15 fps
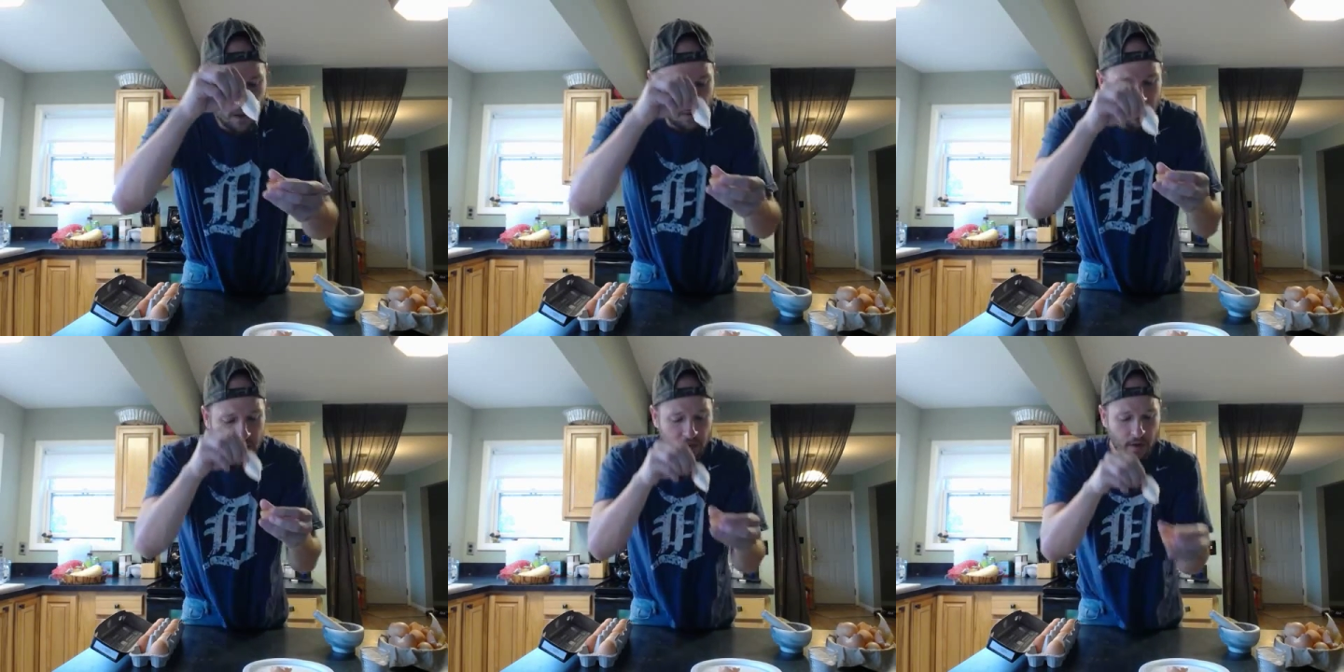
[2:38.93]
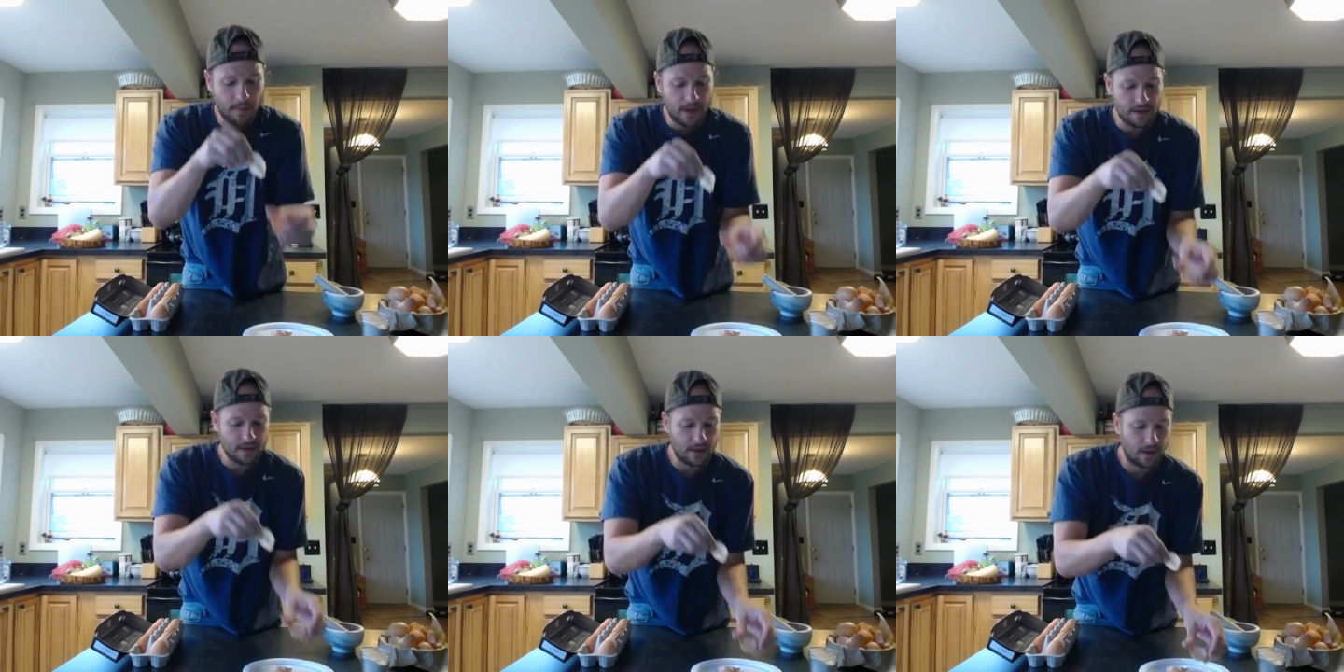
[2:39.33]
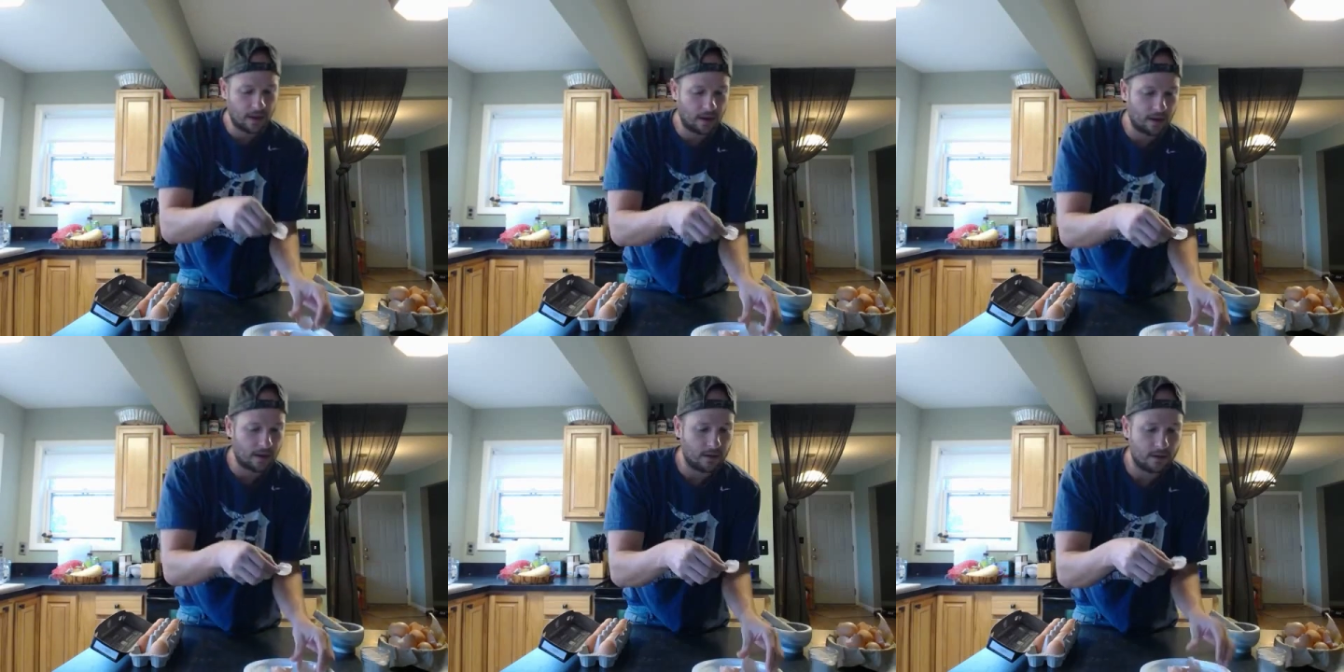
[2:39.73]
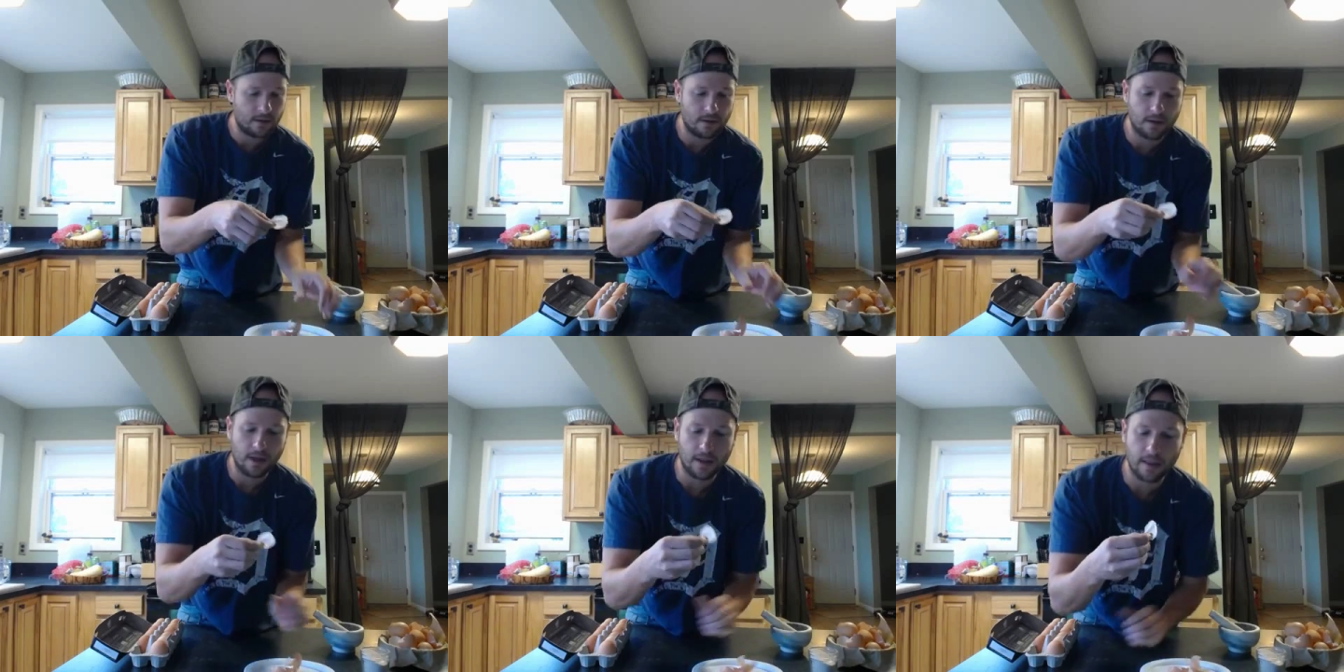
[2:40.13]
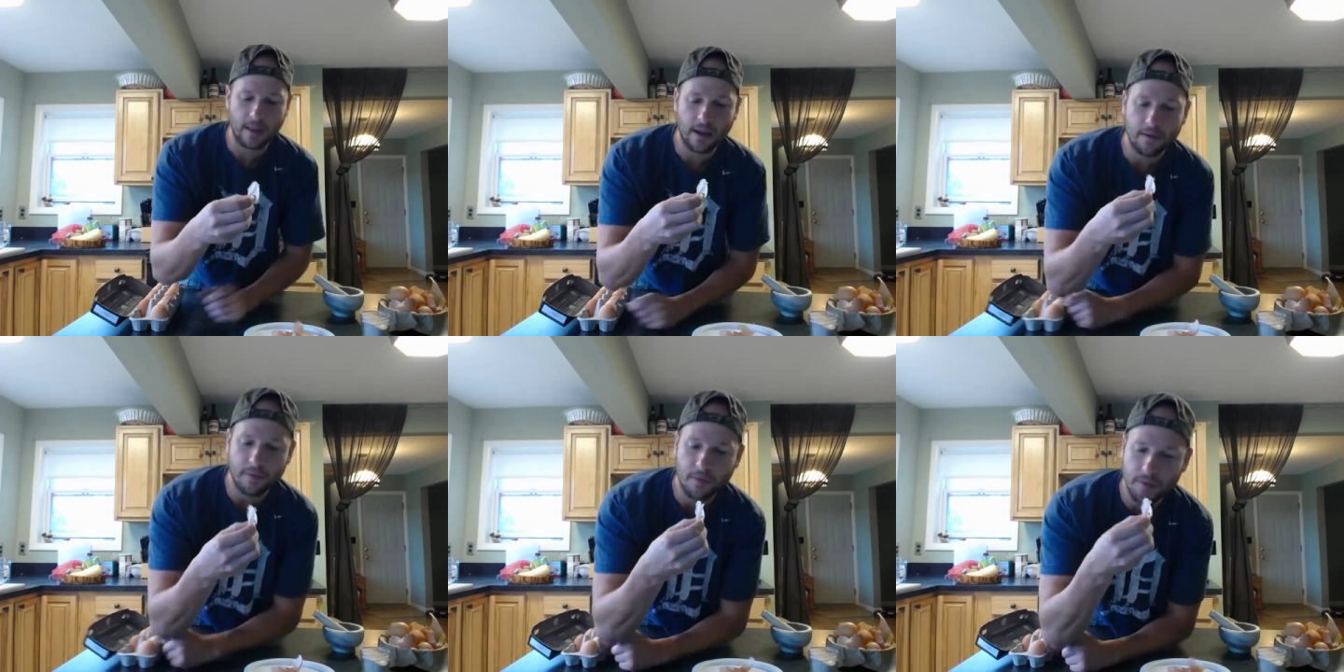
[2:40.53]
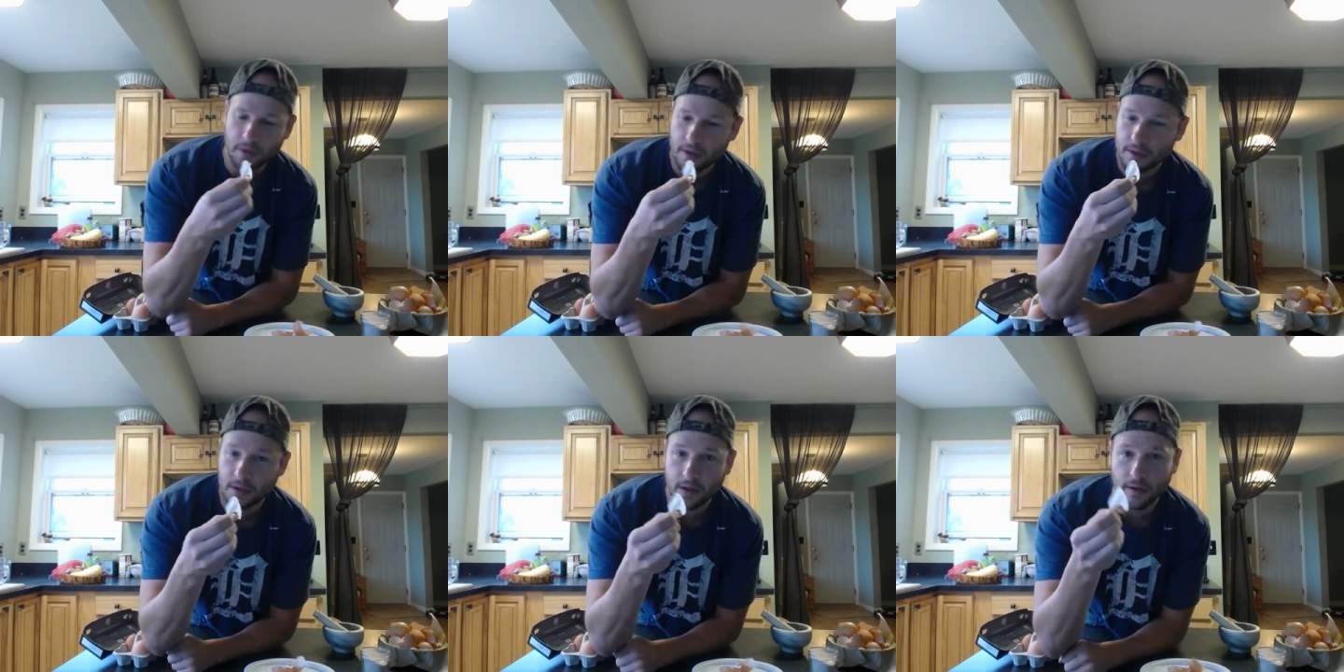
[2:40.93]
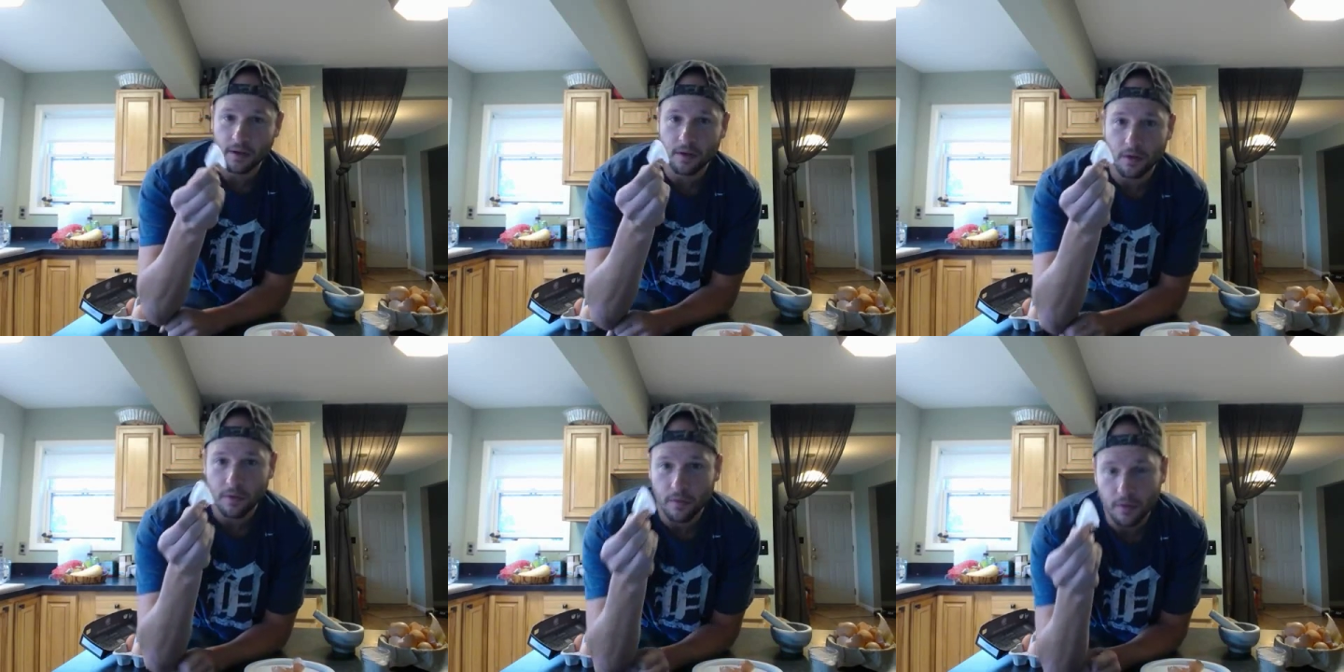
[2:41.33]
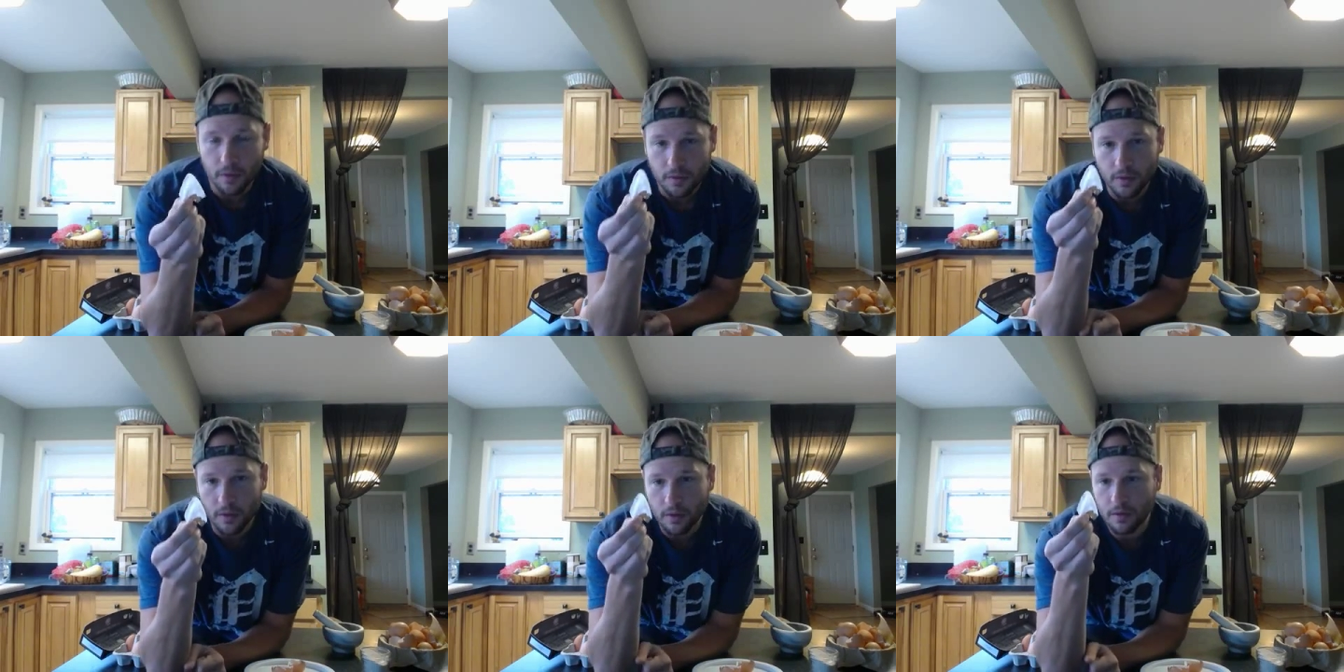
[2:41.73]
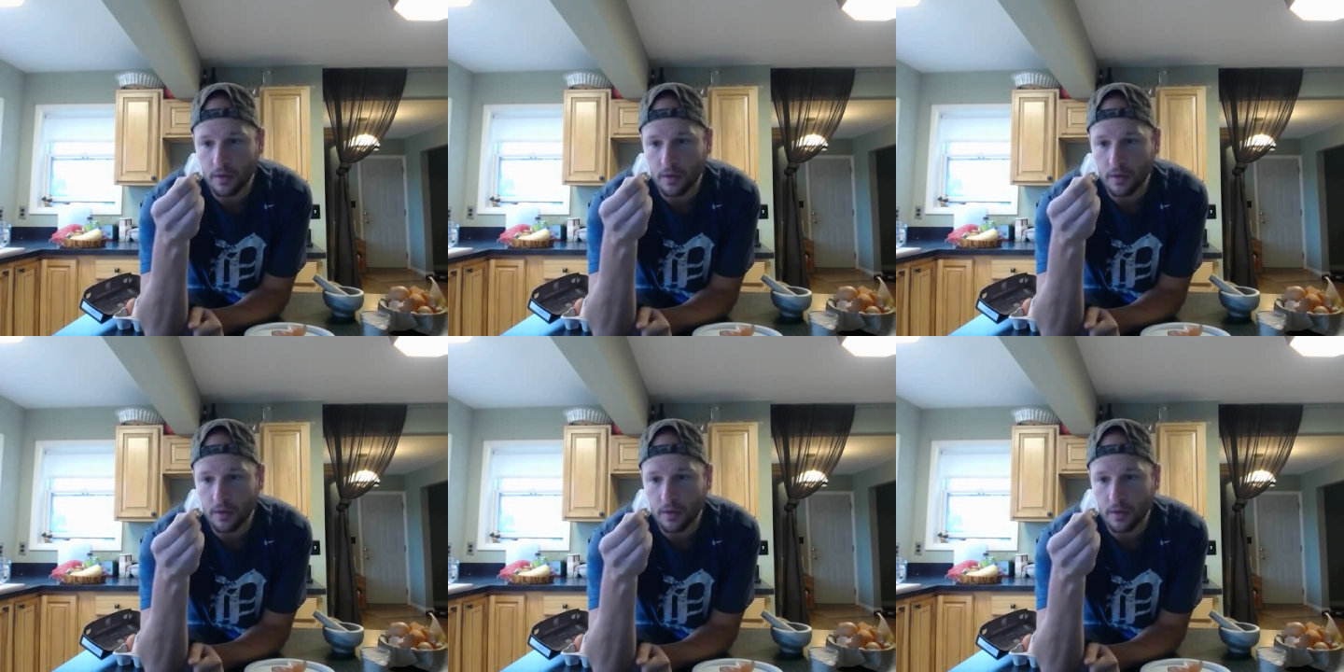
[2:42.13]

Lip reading: this film has a lot of different things in it that are good for us too.